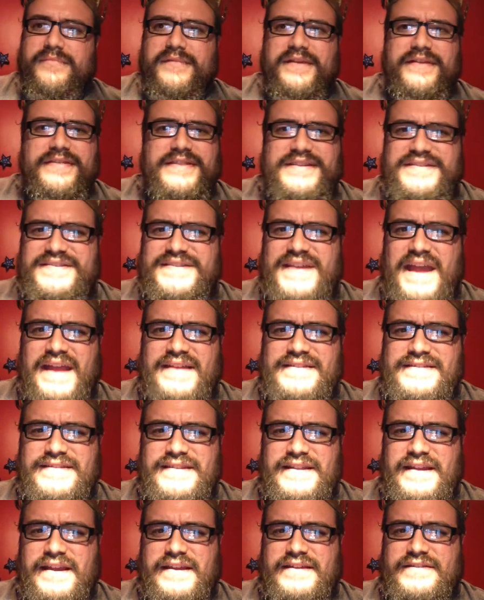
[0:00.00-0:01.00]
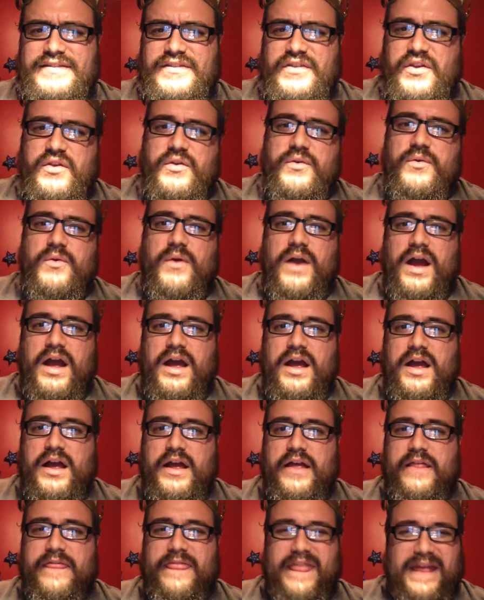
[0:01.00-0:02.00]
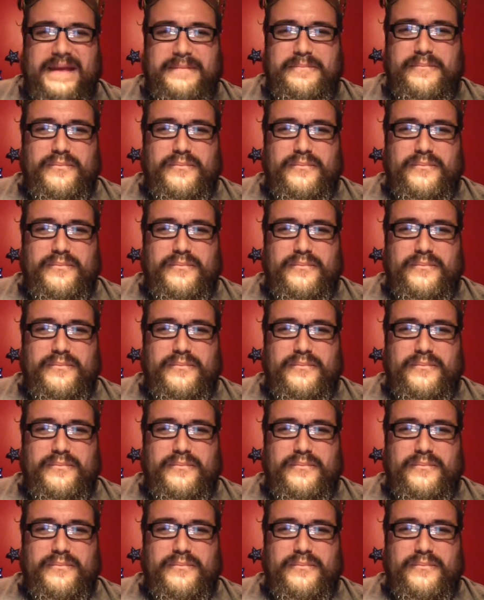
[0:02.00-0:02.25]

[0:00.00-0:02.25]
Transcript: The Sand Snakes, too, they